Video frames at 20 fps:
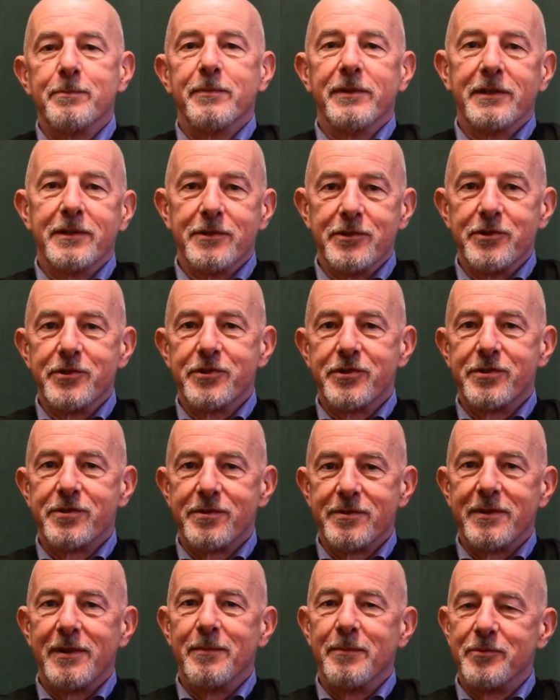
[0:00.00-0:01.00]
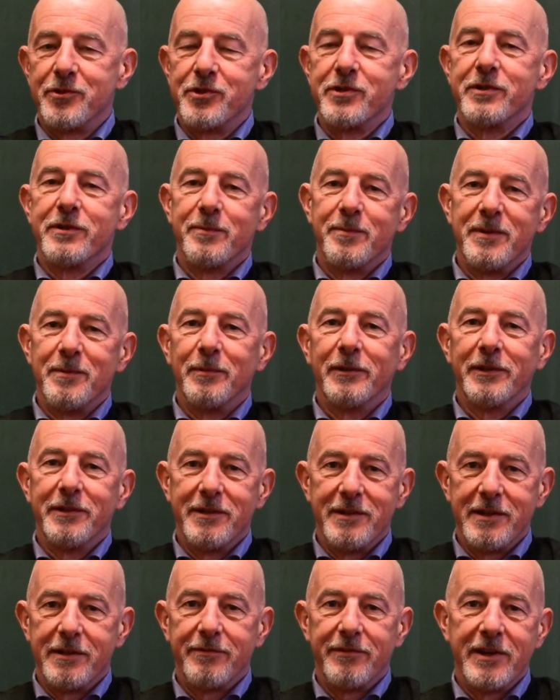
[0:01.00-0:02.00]
because I'm sure the people at
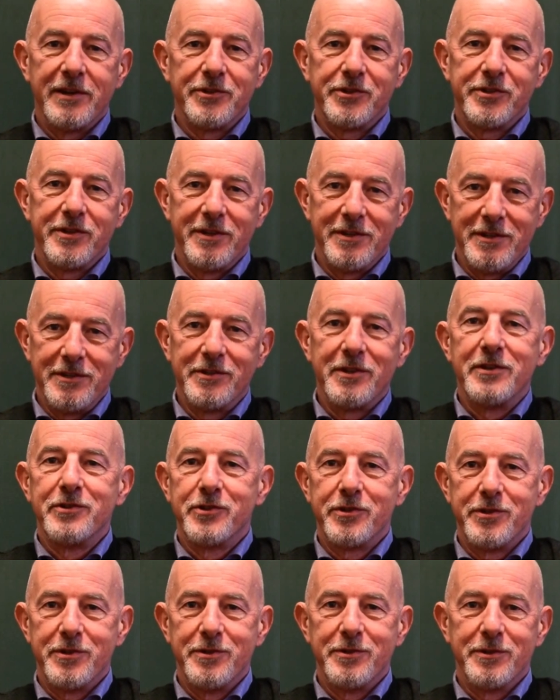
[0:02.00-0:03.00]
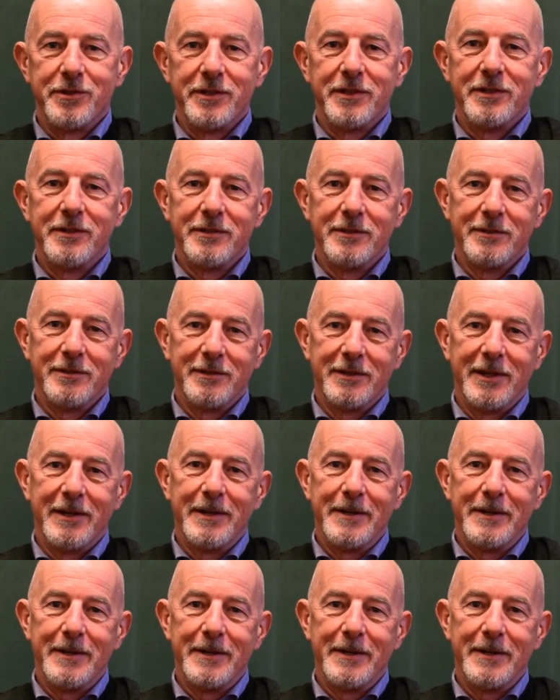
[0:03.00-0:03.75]
the Advanced Studies Institute in